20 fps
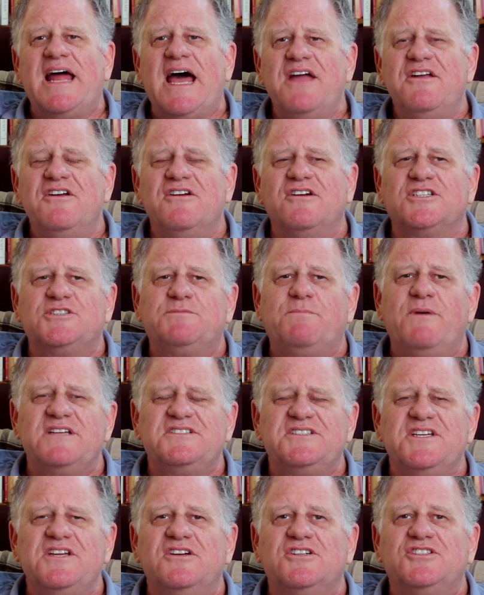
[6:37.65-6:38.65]
how you're
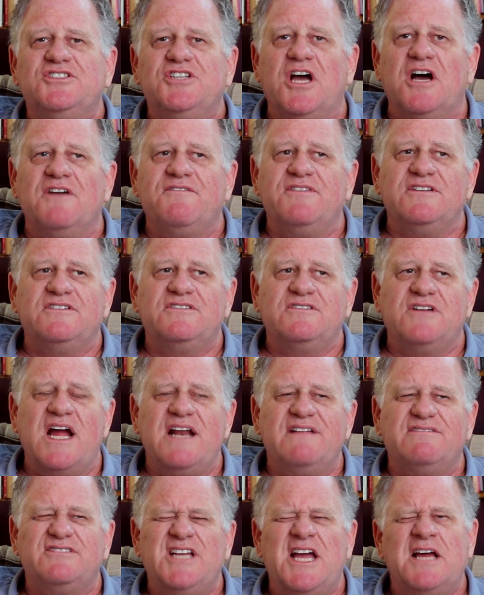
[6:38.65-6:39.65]
expressing yourself and
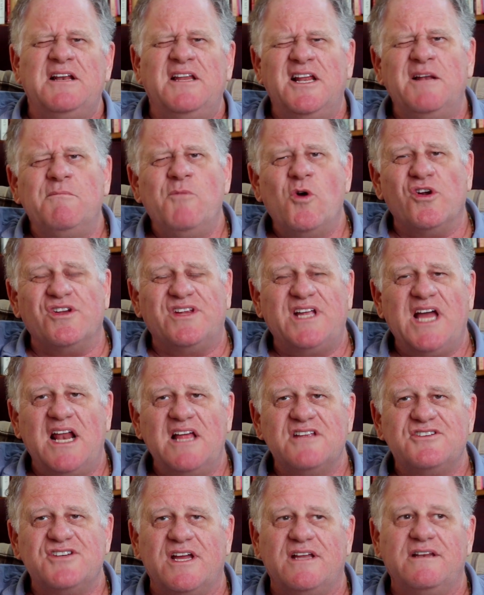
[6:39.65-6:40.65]
kind of sound a little more
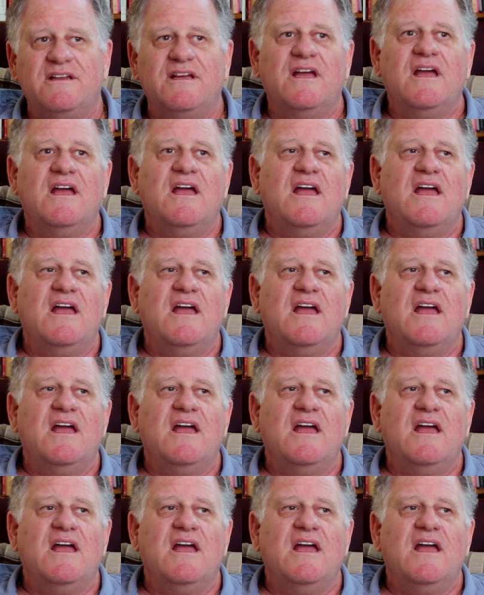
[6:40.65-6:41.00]
intelligent?